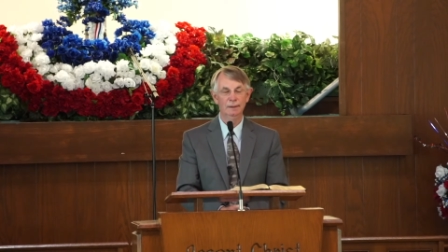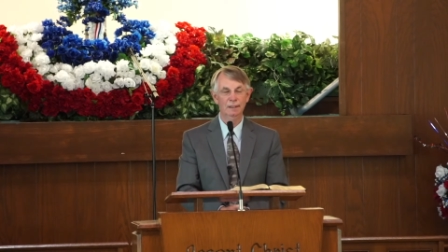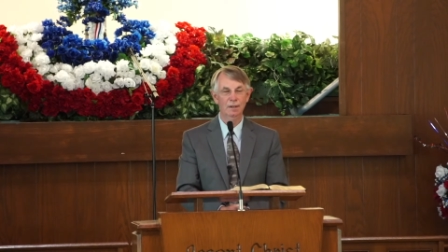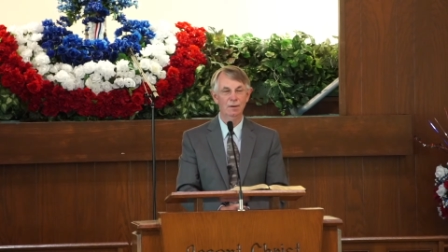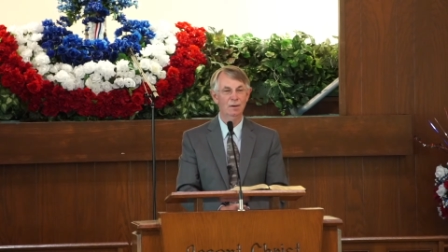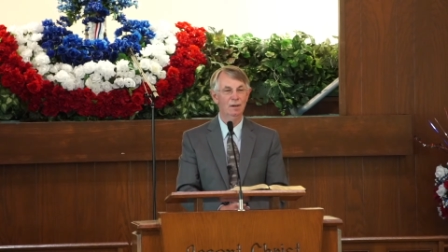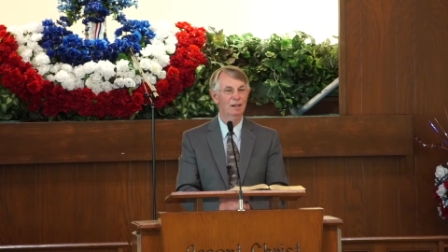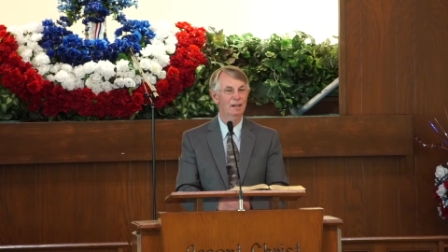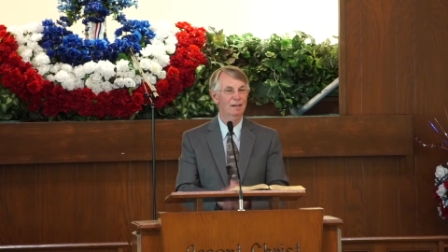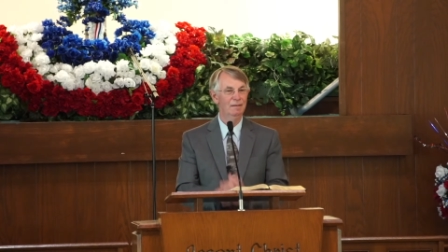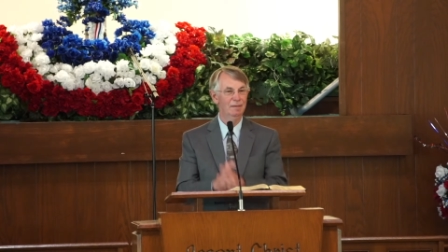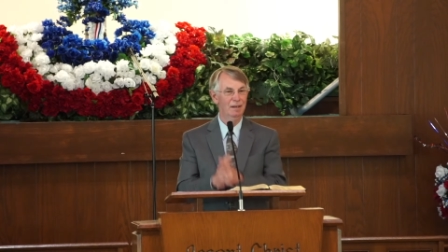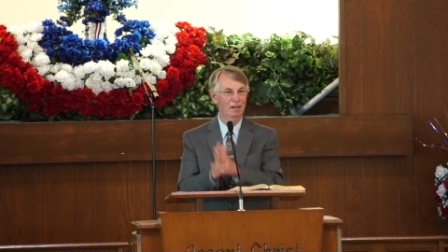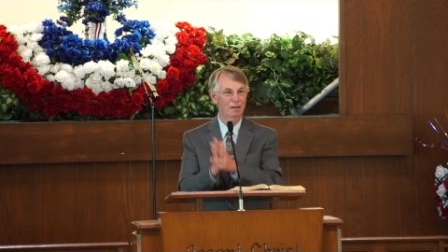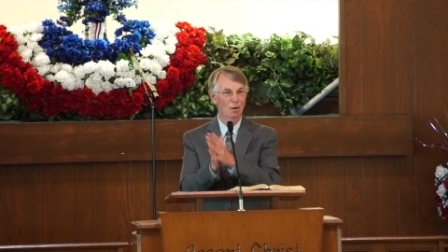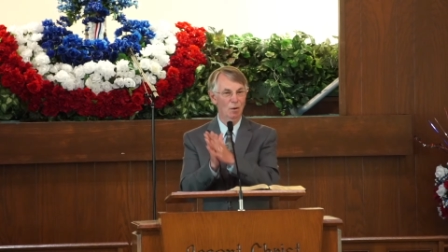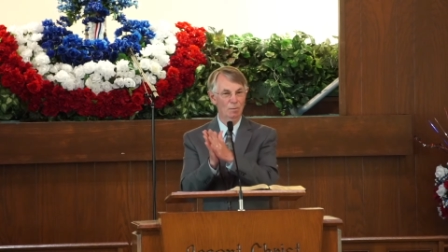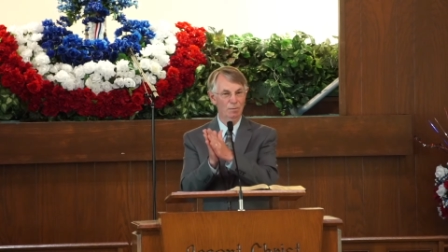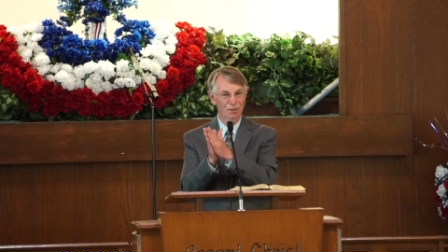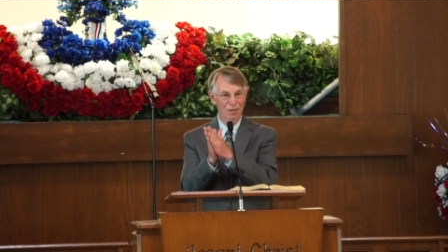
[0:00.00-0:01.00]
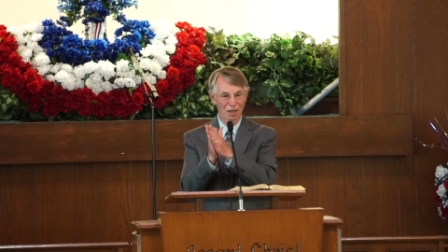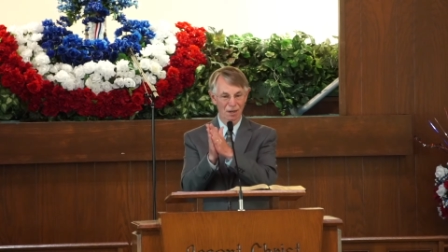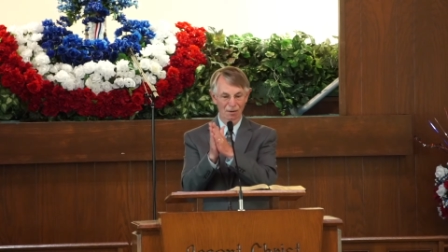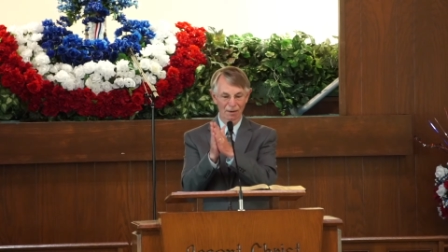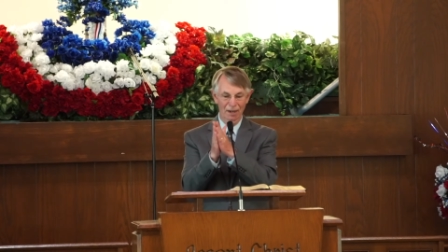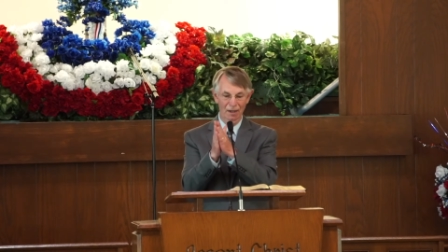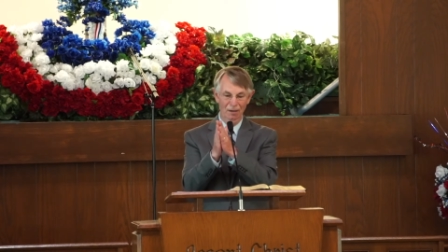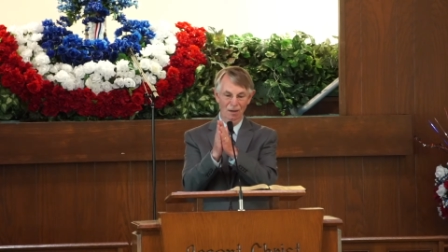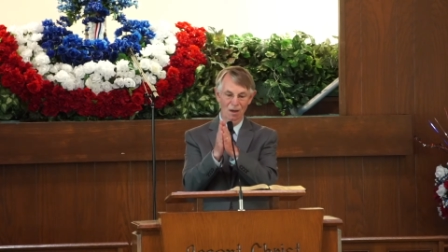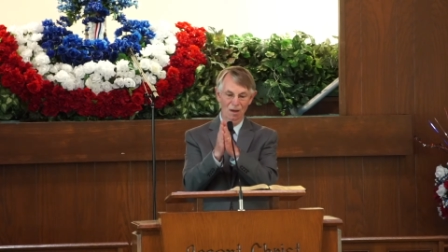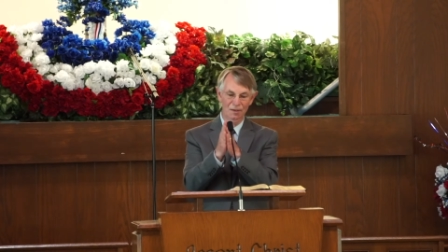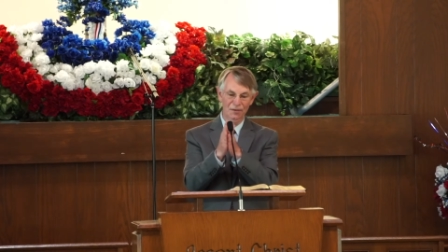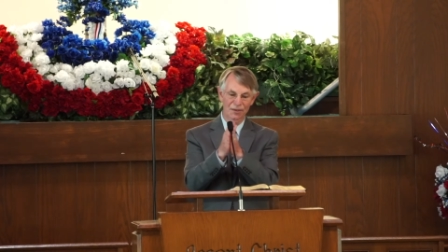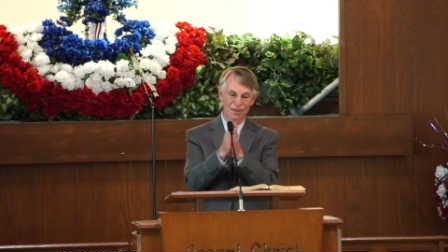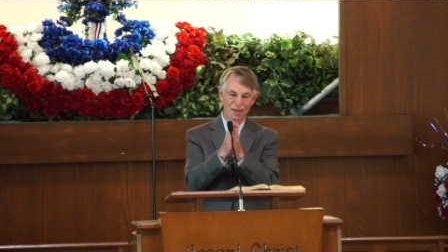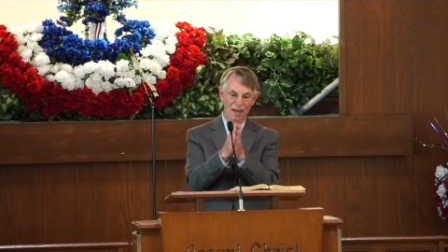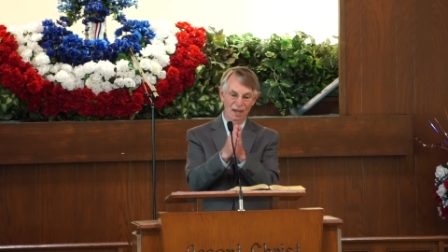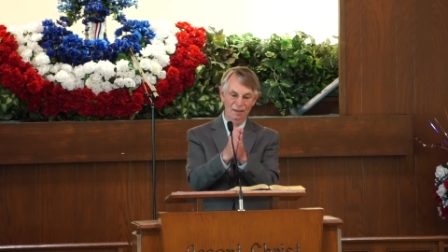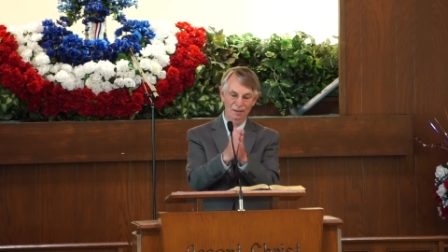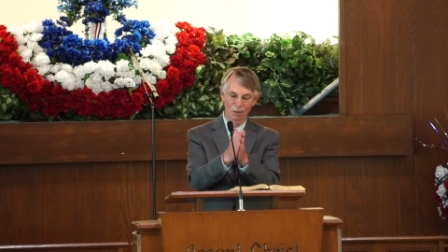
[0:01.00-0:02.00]
Literally, they don't tarry
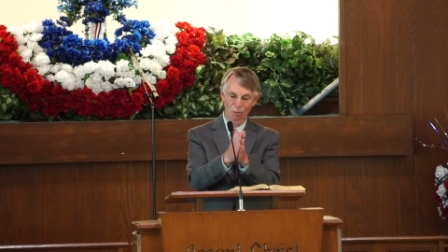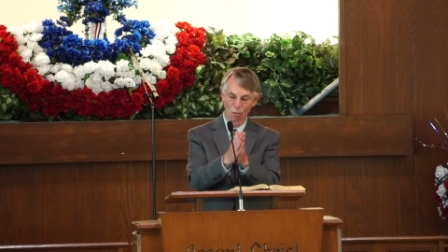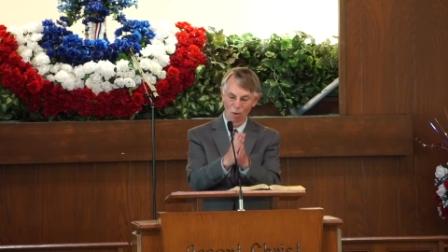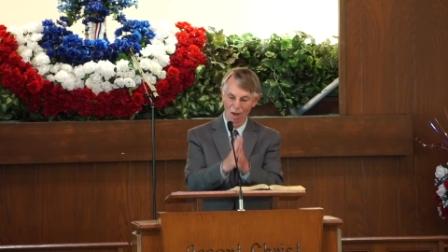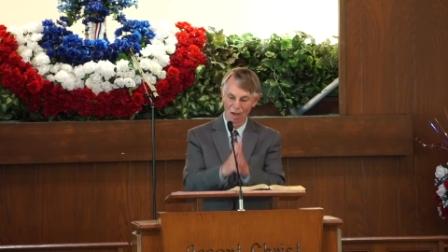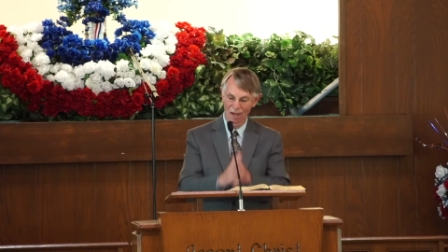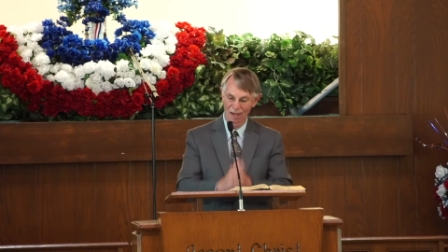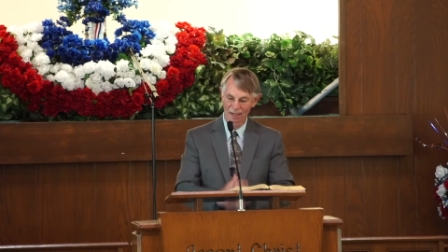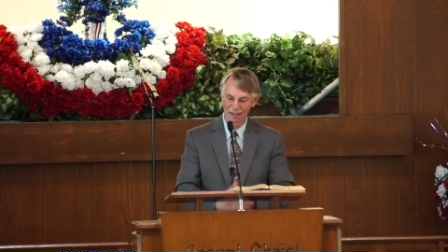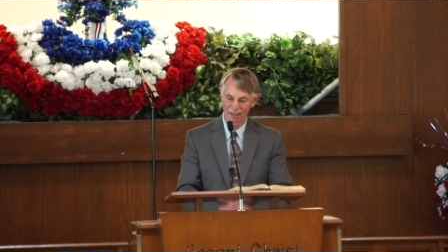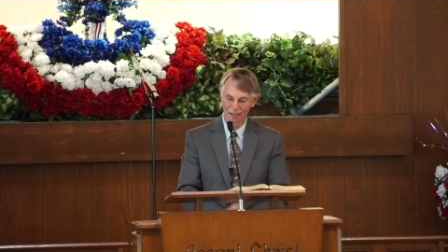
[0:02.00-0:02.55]
alongside the wine.